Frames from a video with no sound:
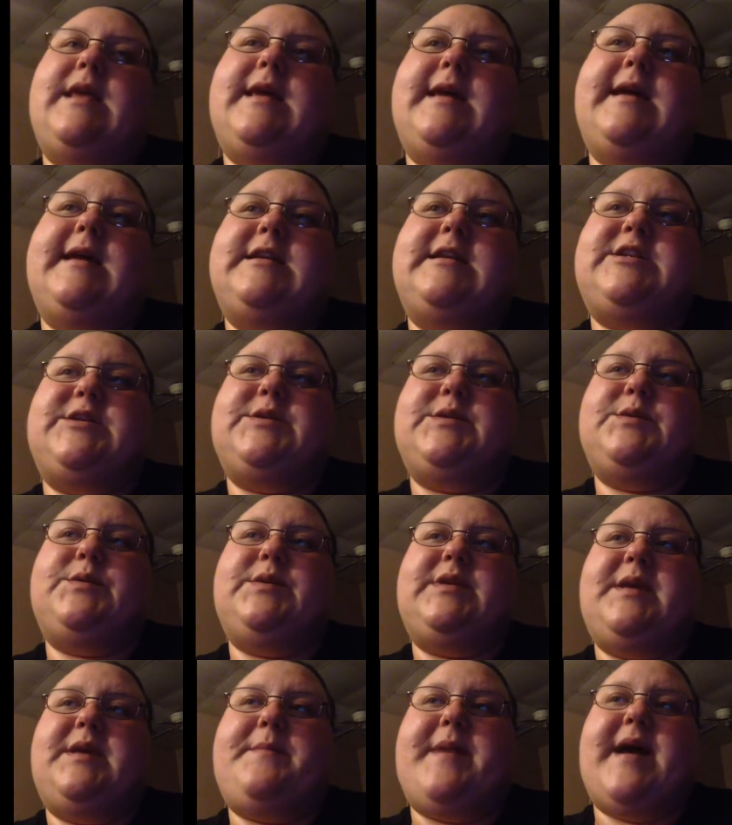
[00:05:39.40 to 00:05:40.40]
into a
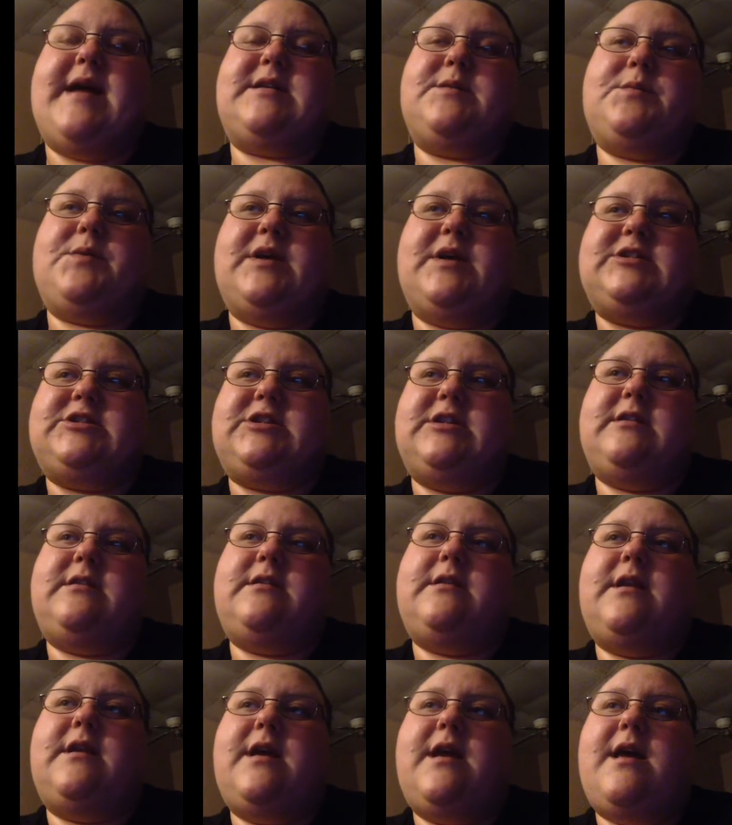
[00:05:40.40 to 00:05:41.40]
really bad depression.
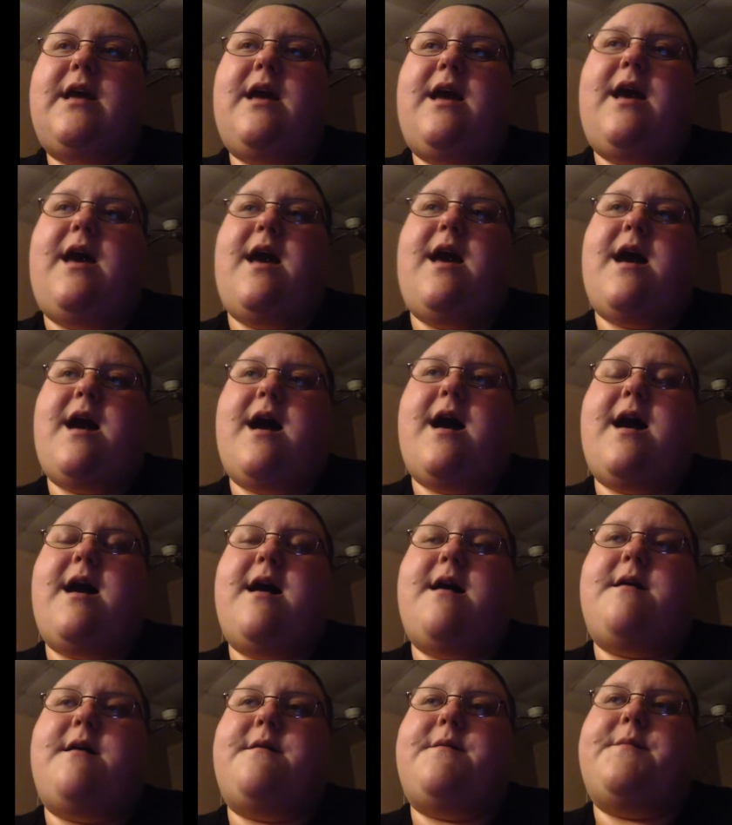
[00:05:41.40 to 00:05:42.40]

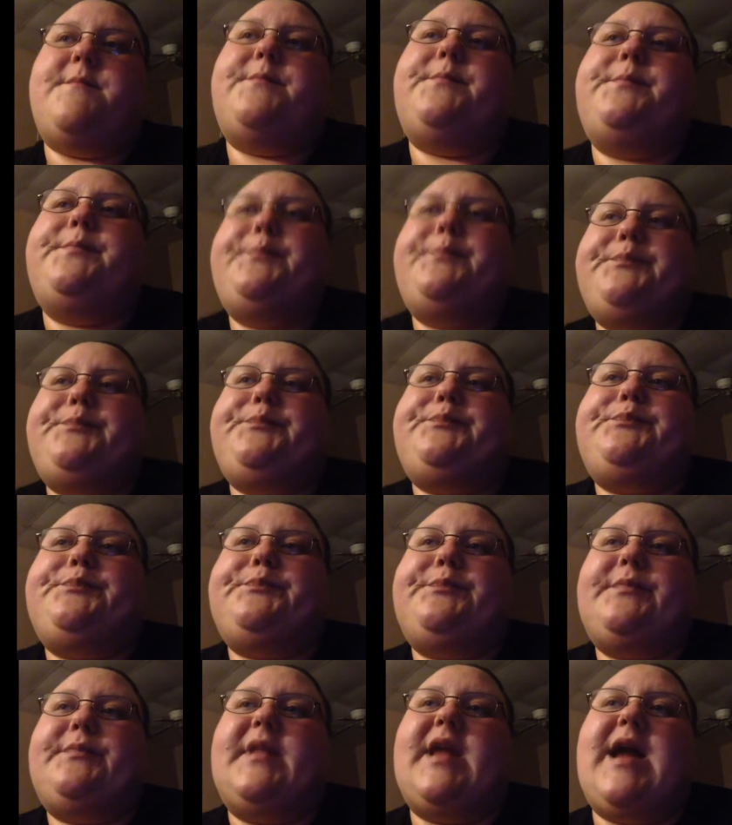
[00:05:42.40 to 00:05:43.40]

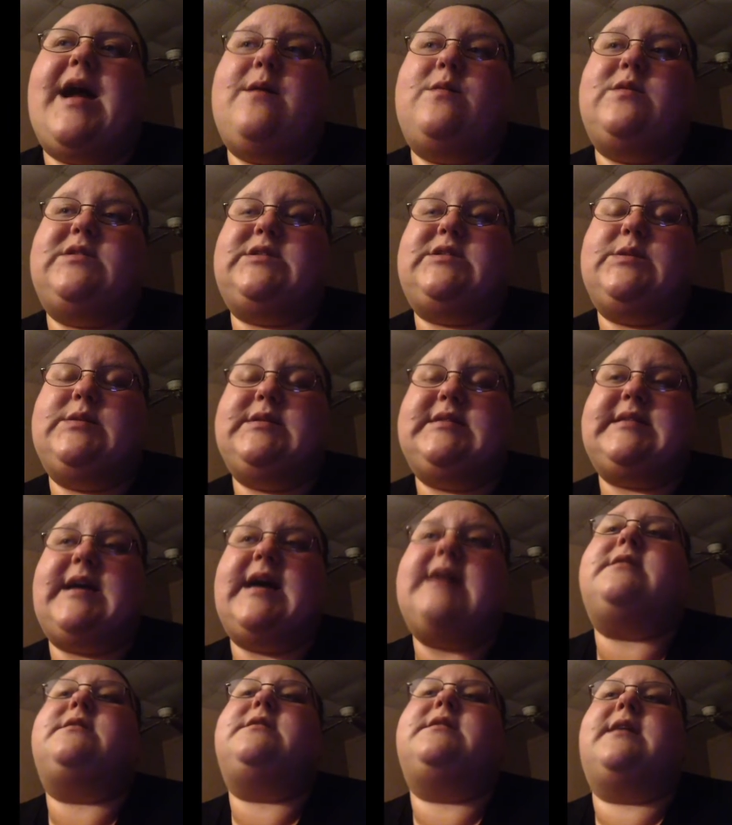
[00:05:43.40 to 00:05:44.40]
I was
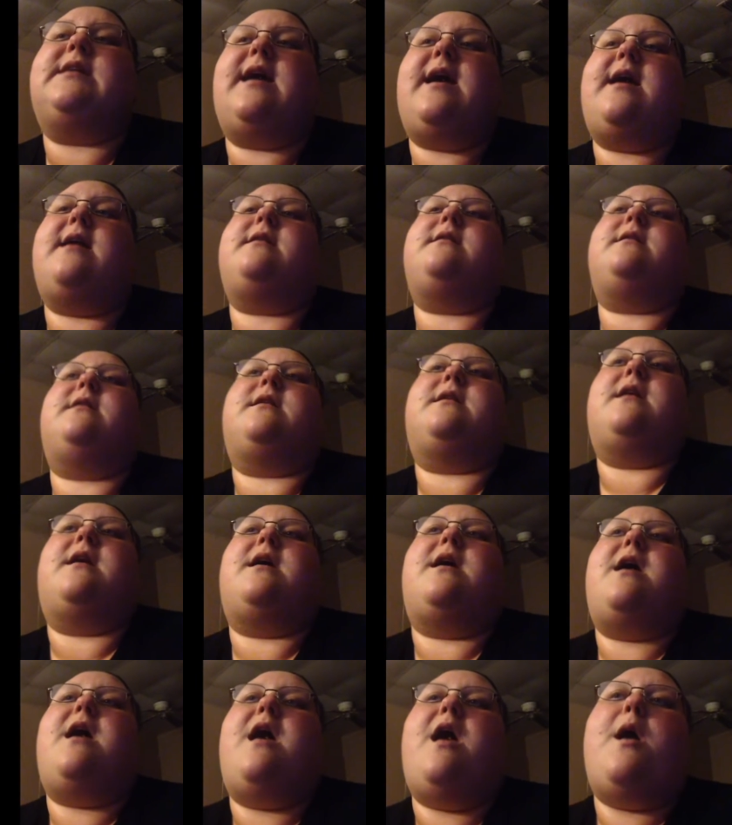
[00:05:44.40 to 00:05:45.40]
suicidal again,
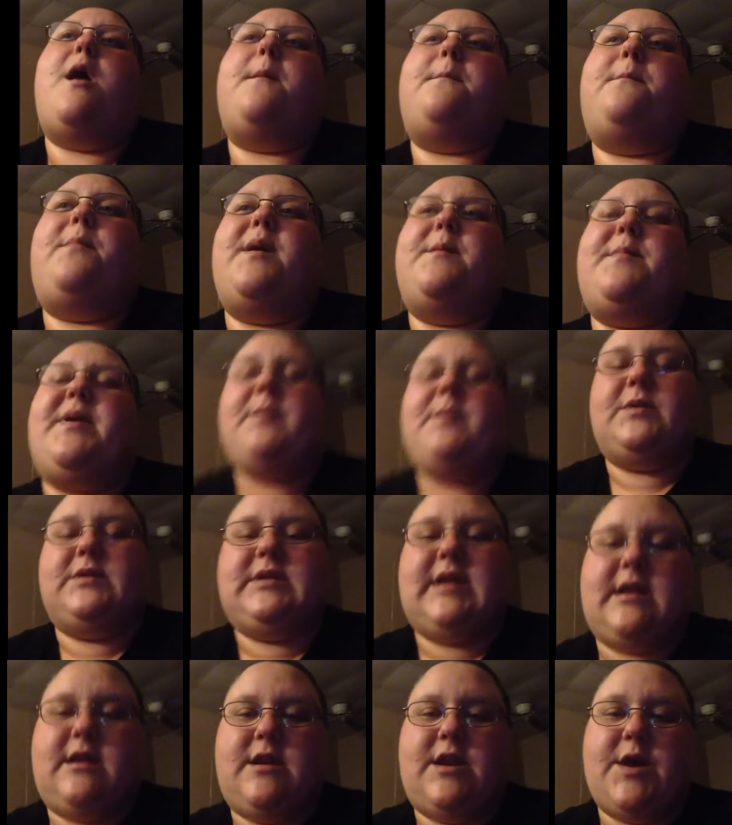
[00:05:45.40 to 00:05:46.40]
but people
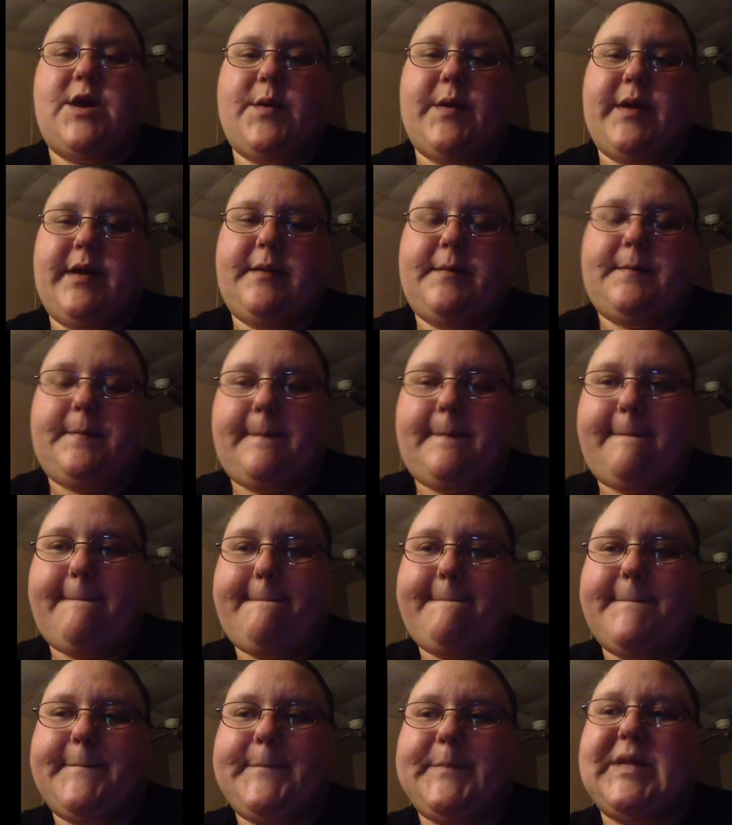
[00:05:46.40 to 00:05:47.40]
didn't know it.
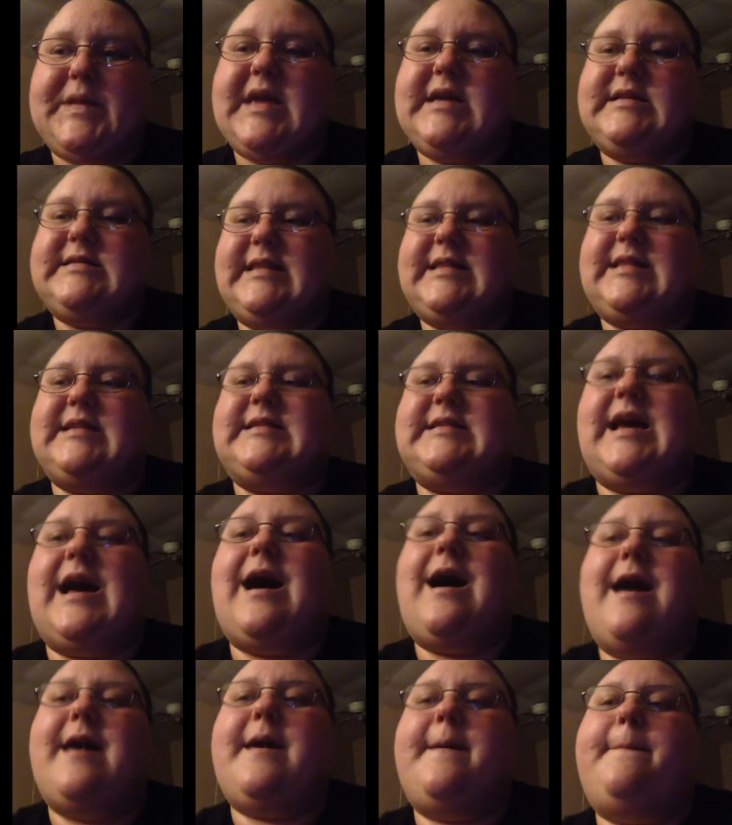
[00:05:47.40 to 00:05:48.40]
Because at the
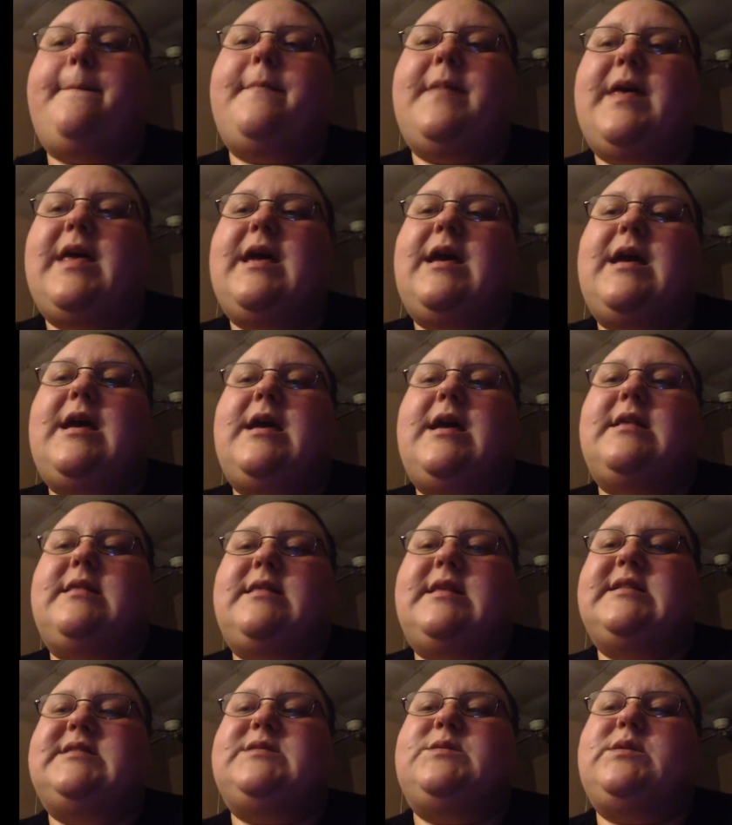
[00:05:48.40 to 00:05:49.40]
time,
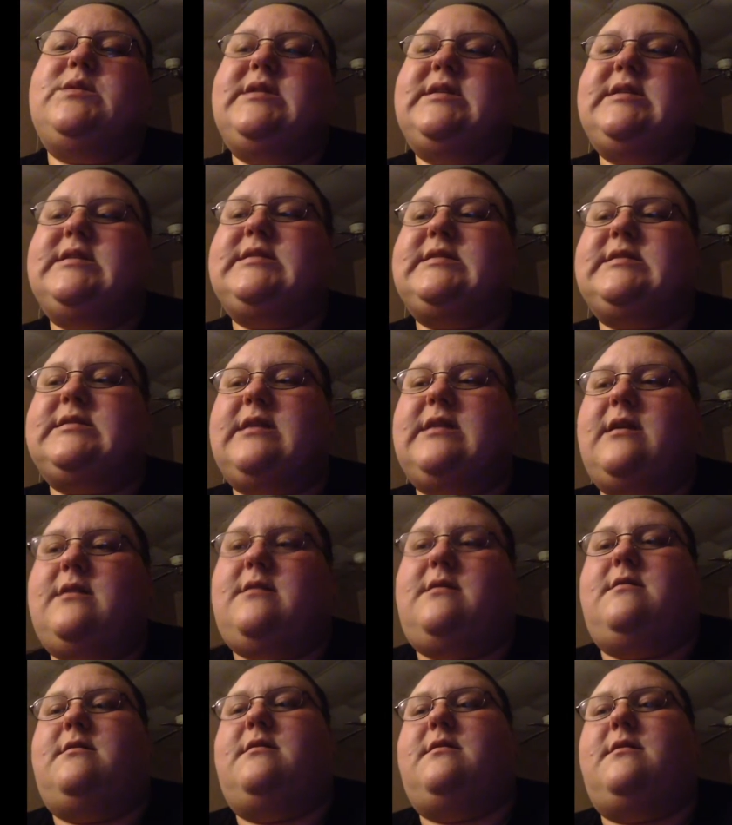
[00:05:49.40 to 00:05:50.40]
this was
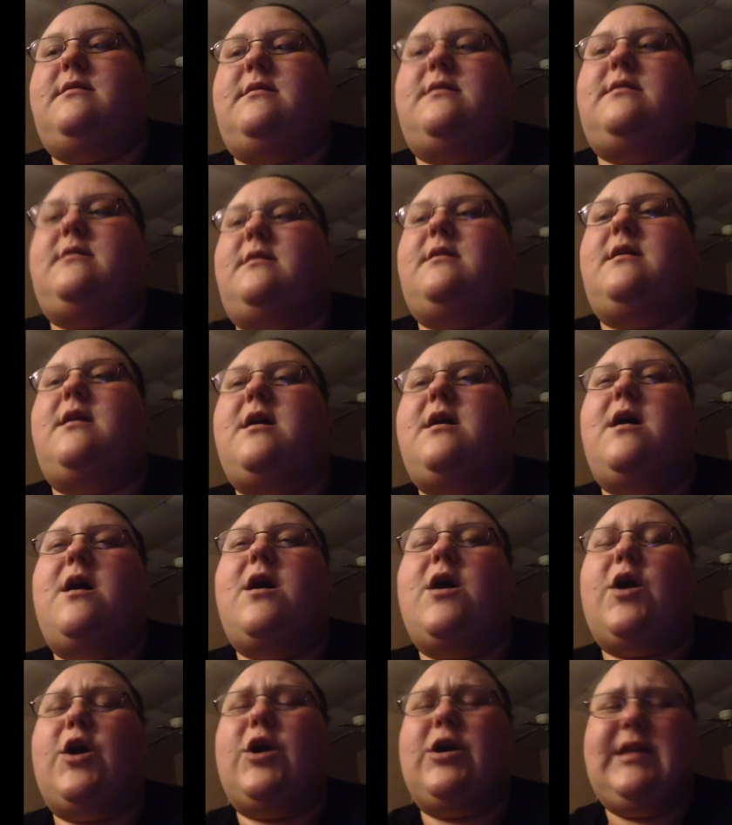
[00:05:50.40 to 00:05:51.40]

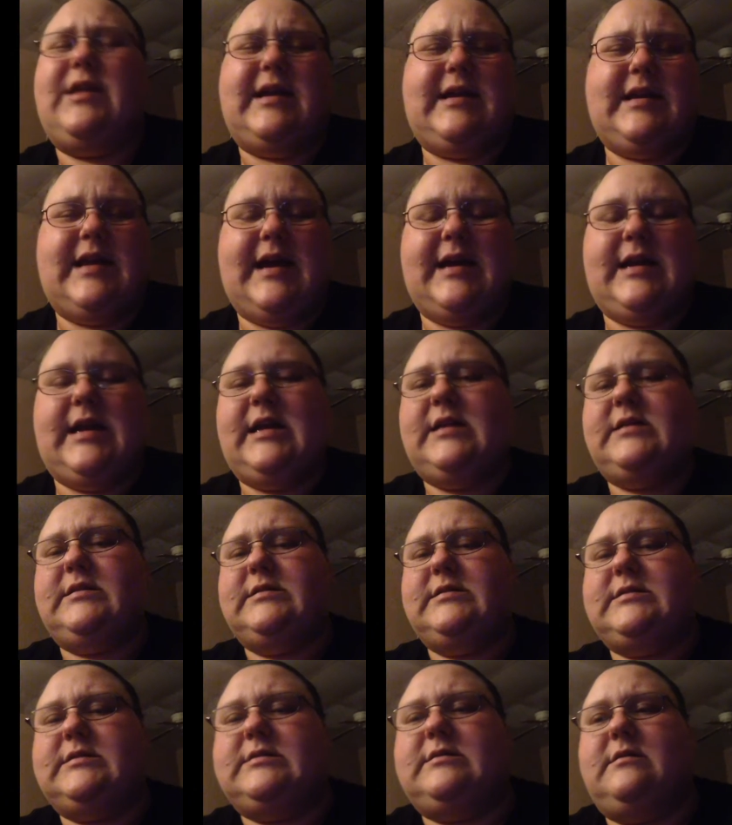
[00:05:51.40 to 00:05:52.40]
early
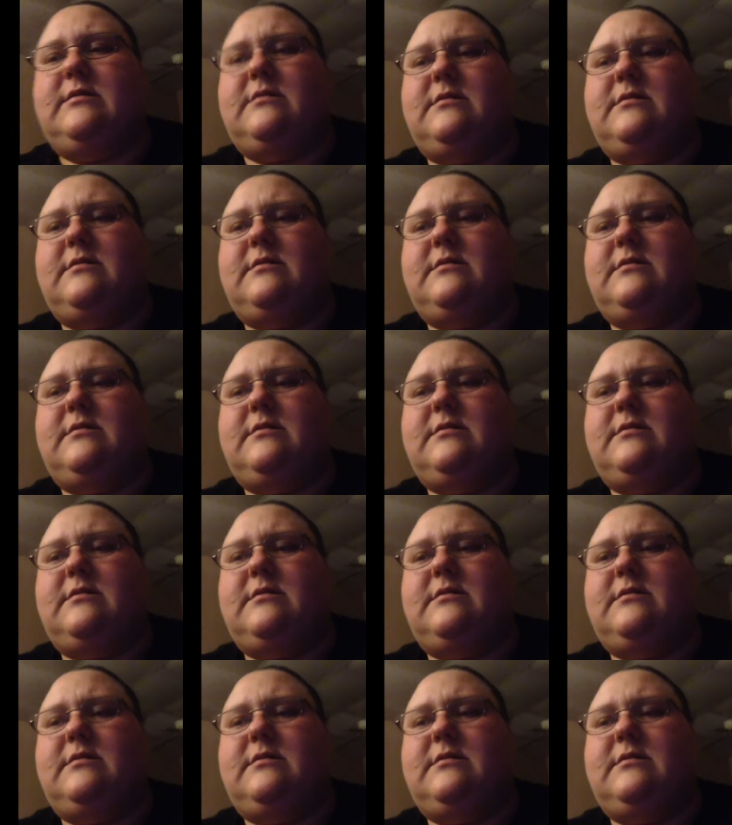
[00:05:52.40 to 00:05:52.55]
90s,